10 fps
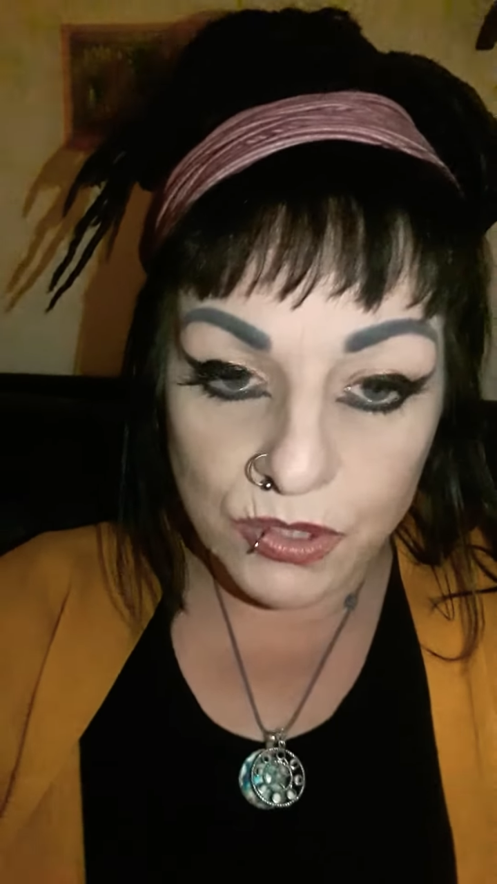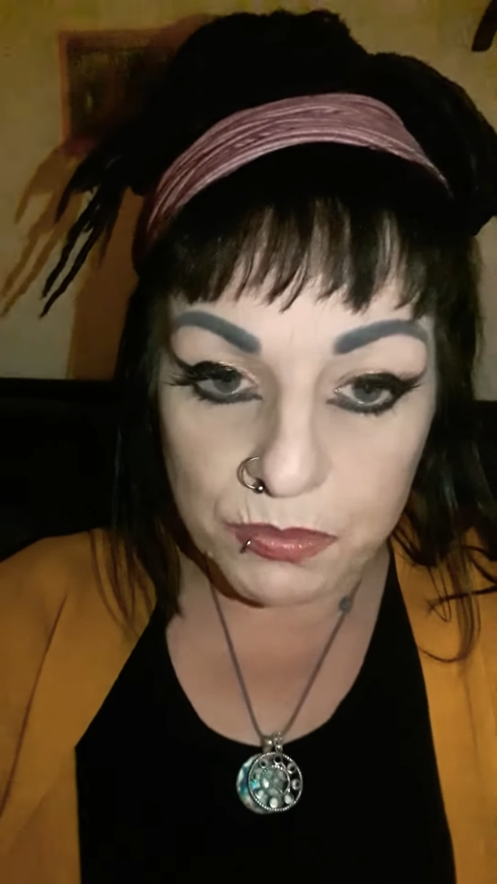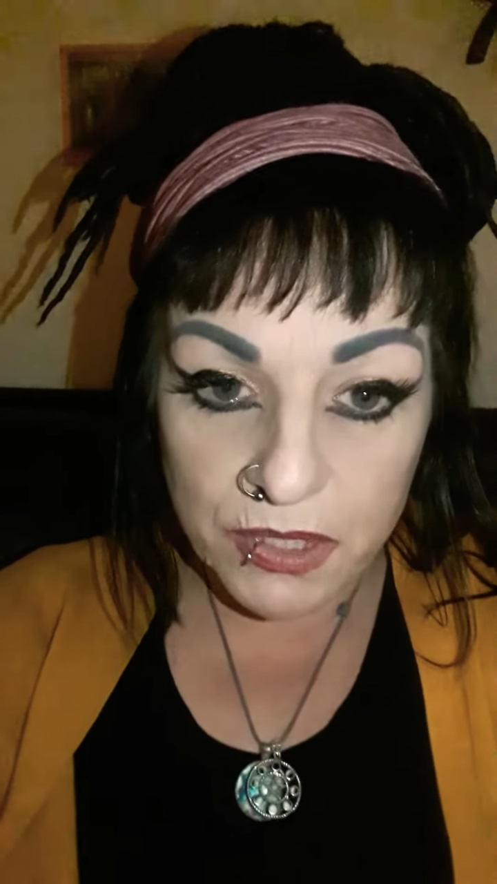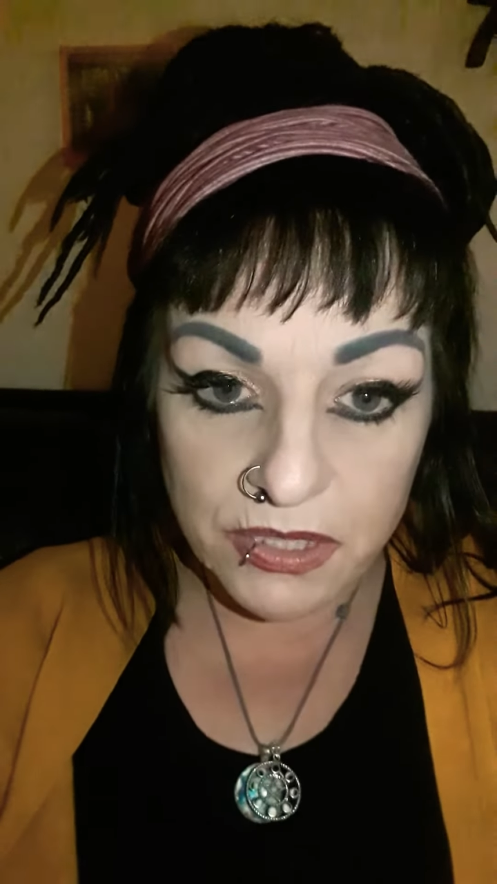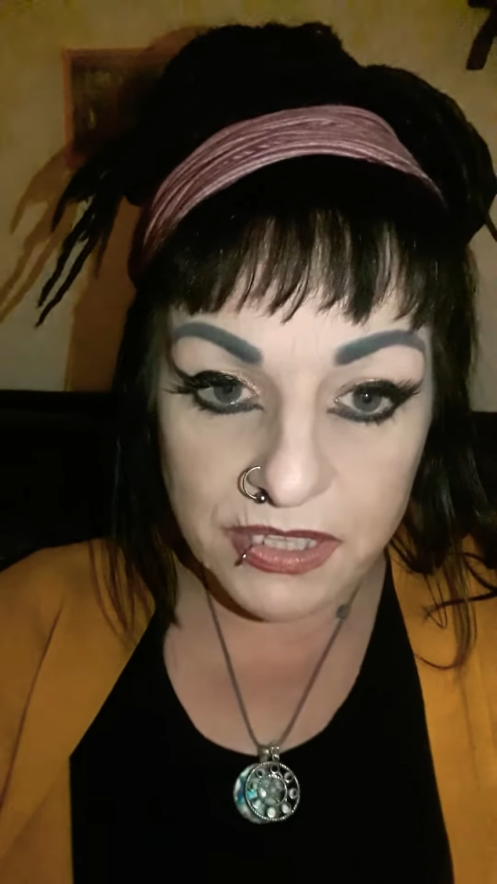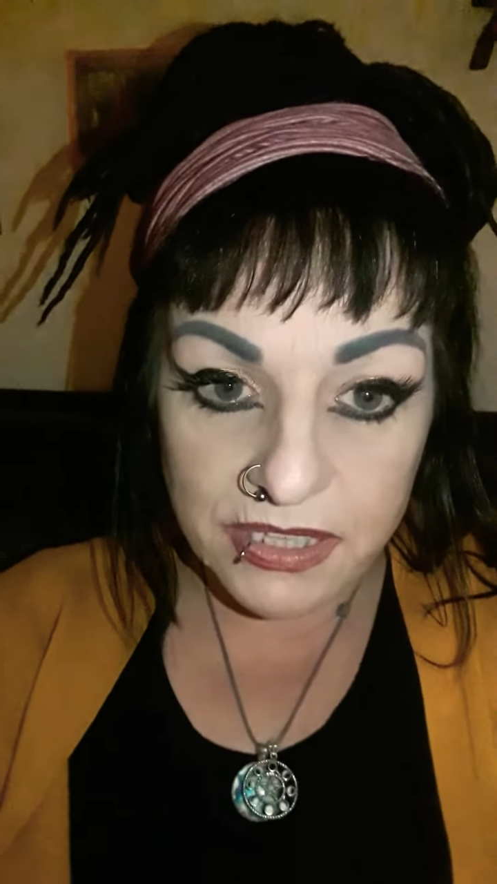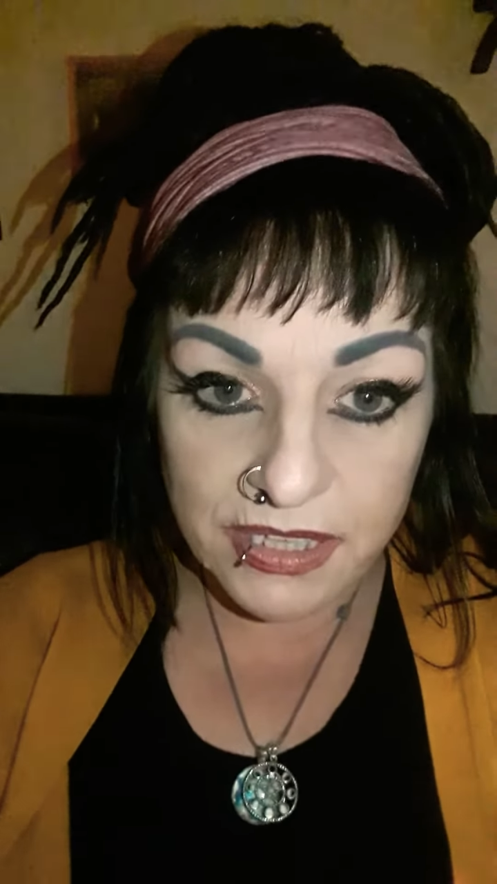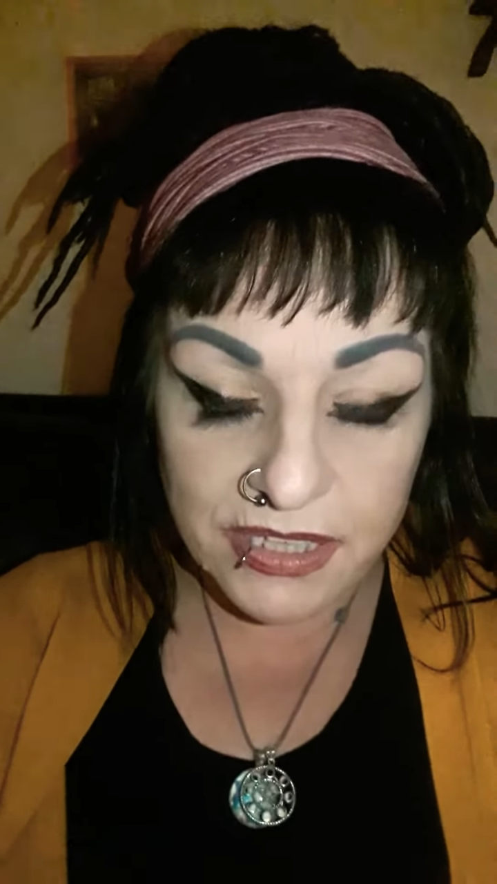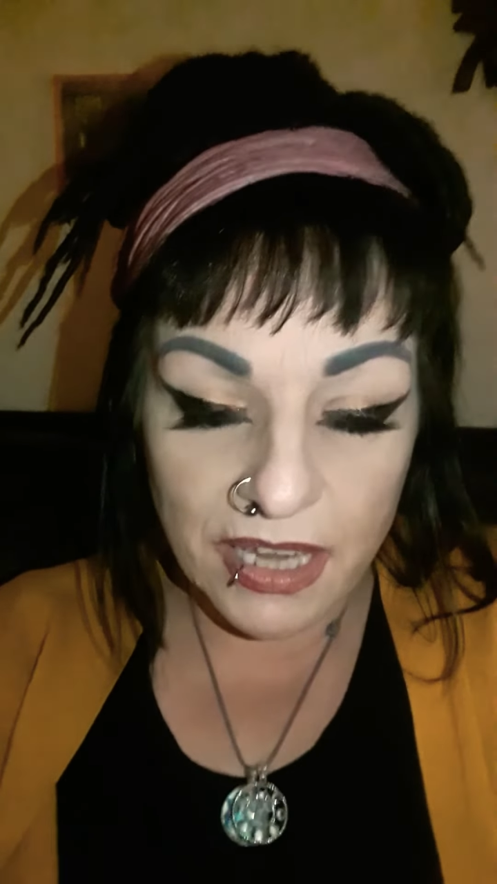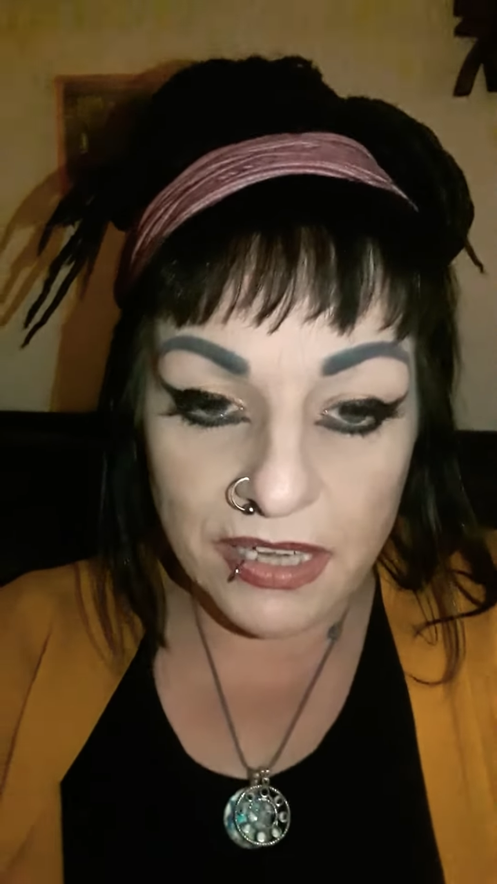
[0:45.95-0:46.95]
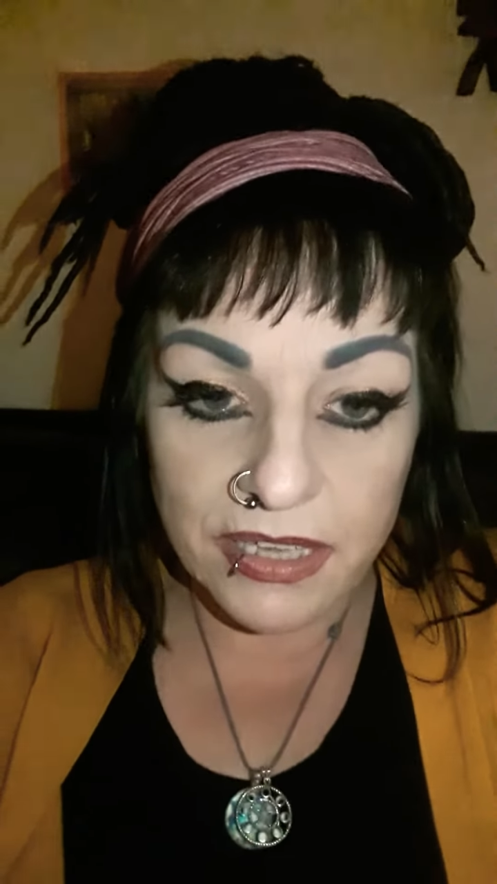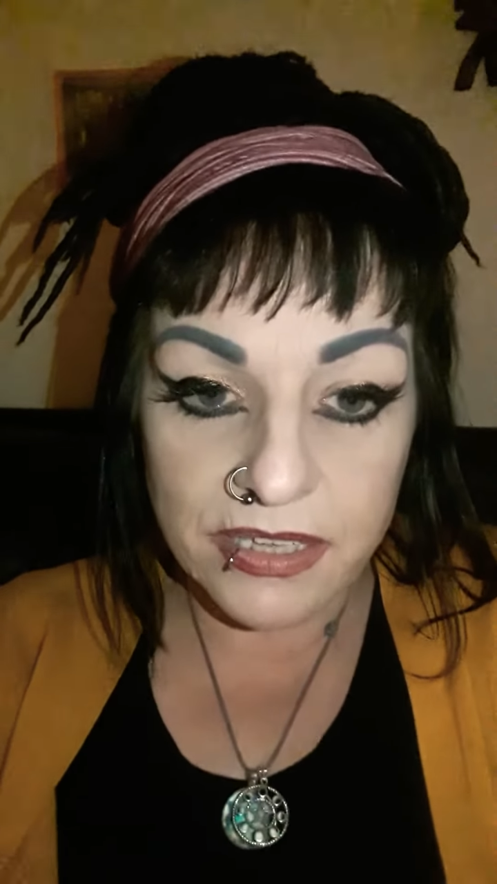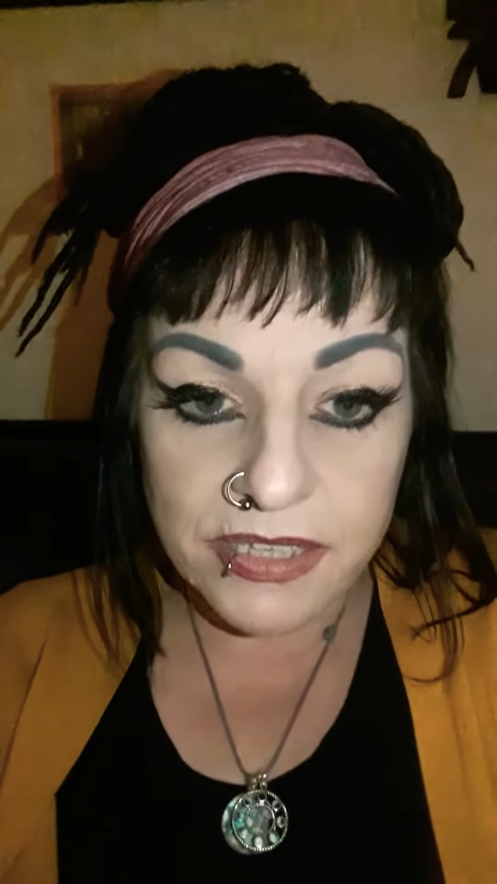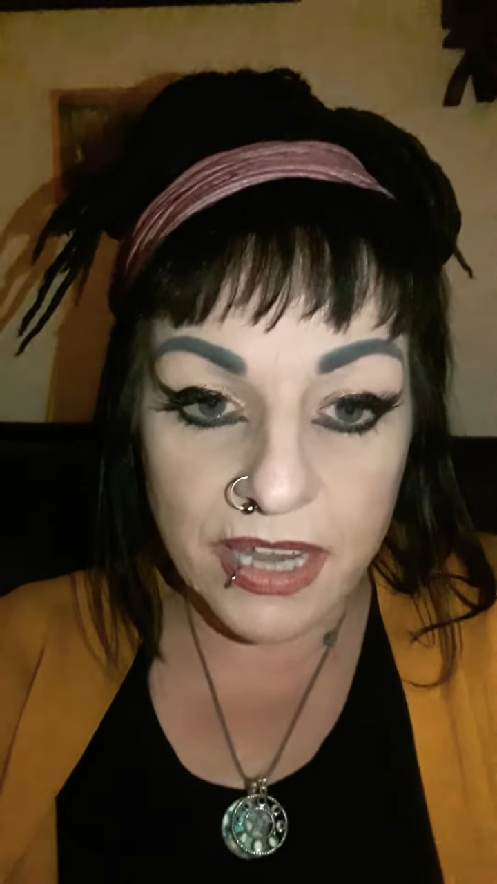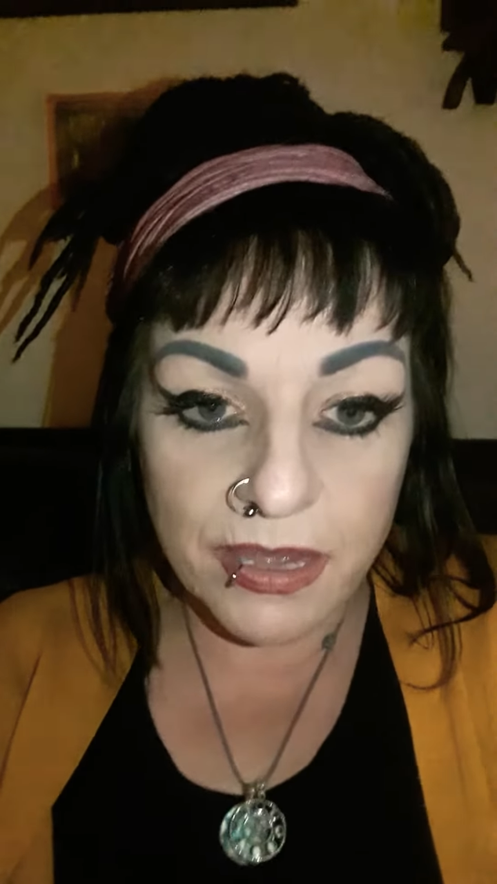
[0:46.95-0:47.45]
because it's exactly the
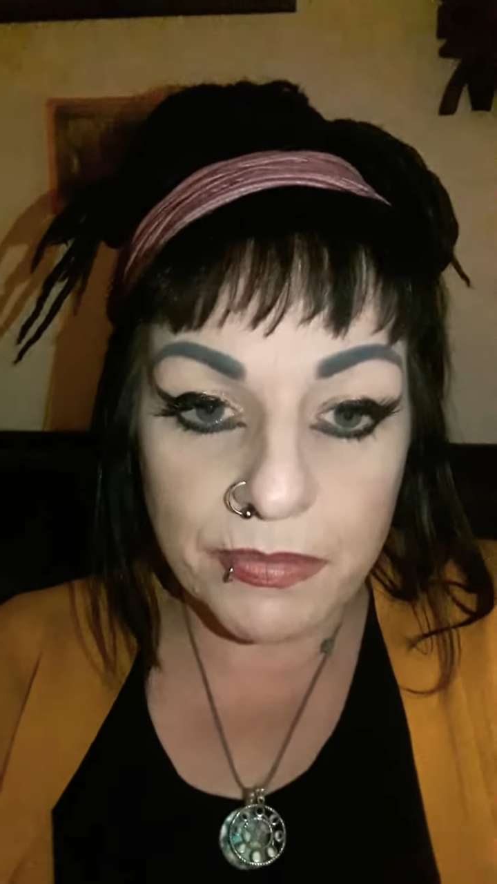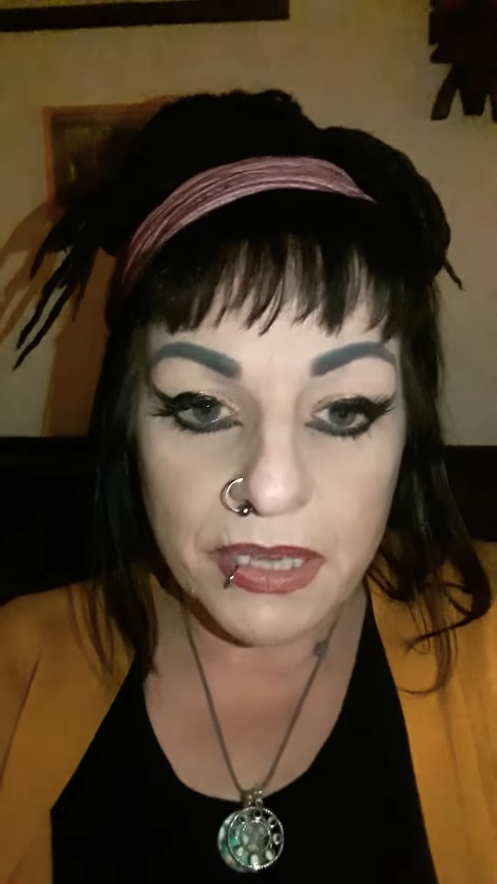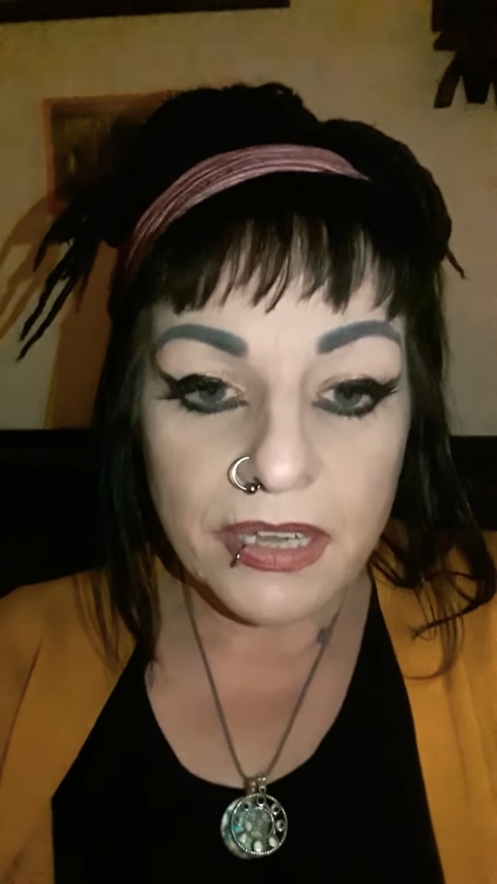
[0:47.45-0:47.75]
same.